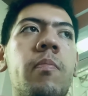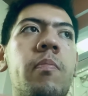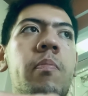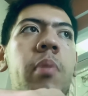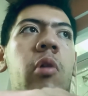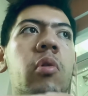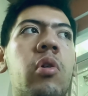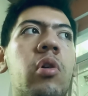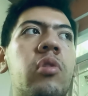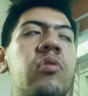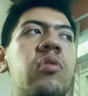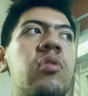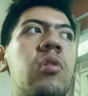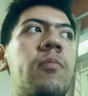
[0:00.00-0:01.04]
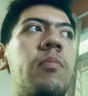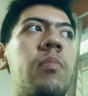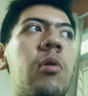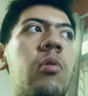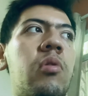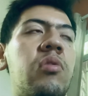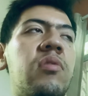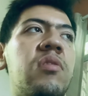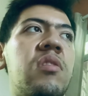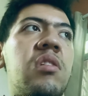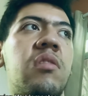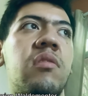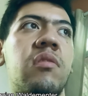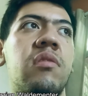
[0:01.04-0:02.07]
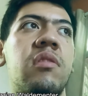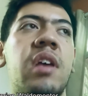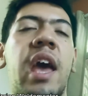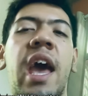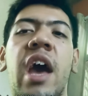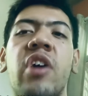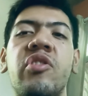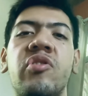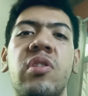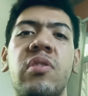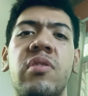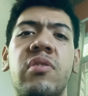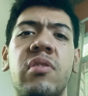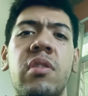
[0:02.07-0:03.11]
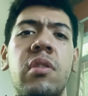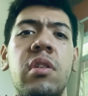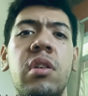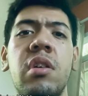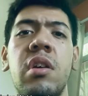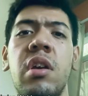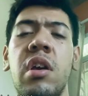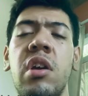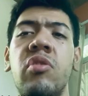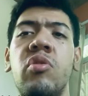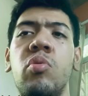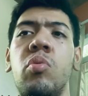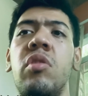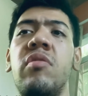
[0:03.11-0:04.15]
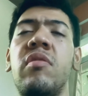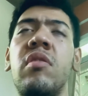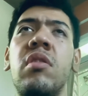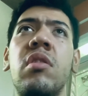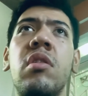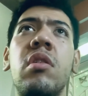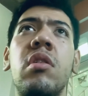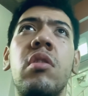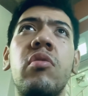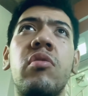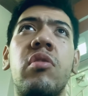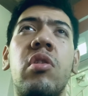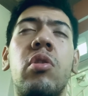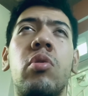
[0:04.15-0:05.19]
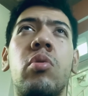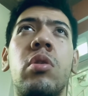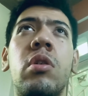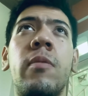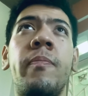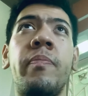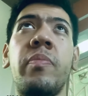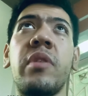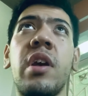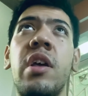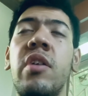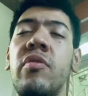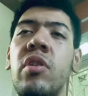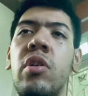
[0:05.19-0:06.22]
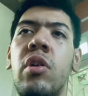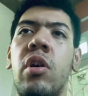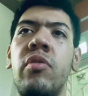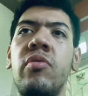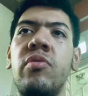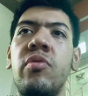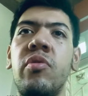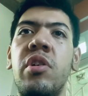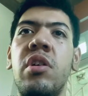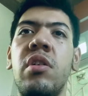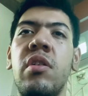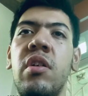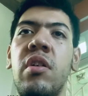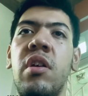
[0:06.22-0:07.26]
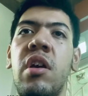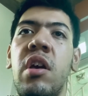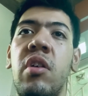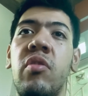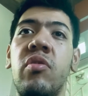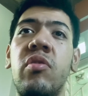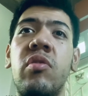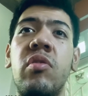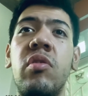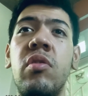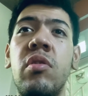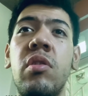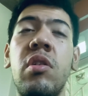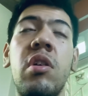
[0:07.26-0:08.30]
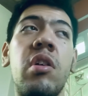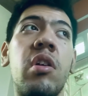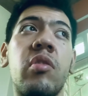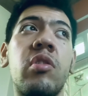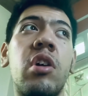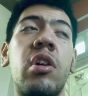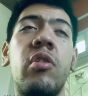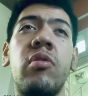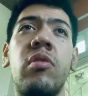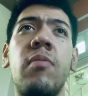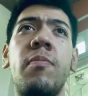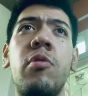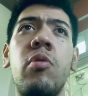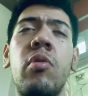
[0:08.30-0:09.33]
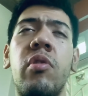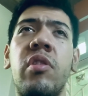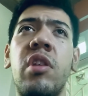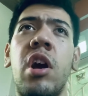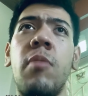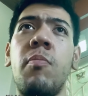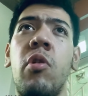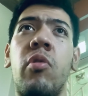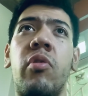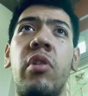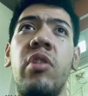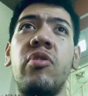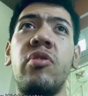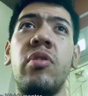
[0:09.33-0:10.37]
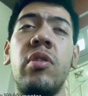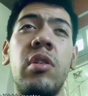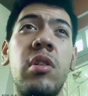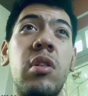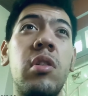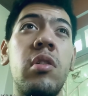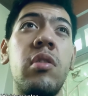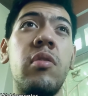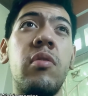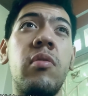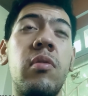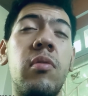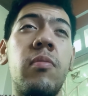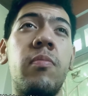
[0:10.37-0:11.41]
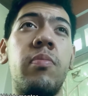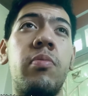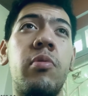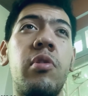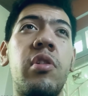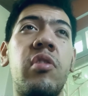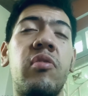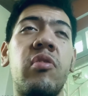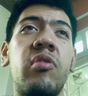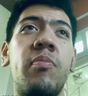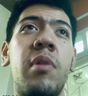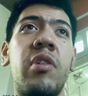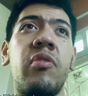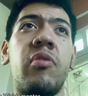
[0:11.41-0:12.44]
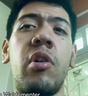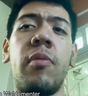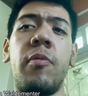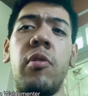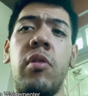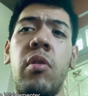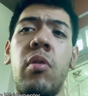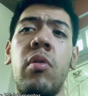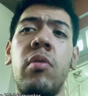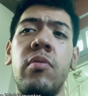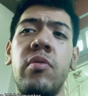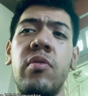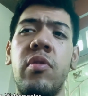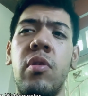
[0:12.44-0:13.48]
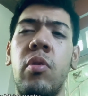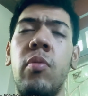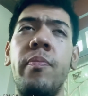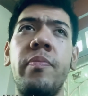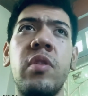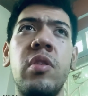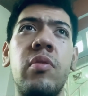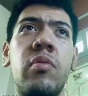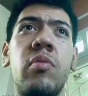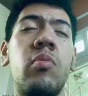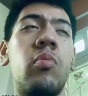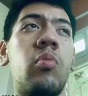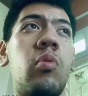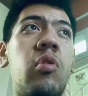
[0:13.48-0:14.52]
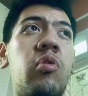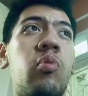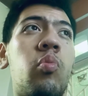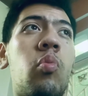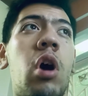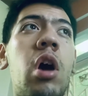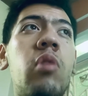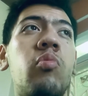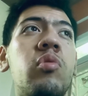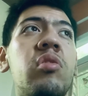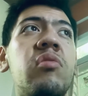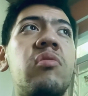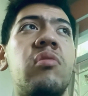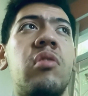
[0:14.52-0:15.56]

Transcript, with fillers: bury onto the burying in ashes into it. So it's all honestly is it kind of is a pure nightmarish. Pretty just messed up in here. So it's why with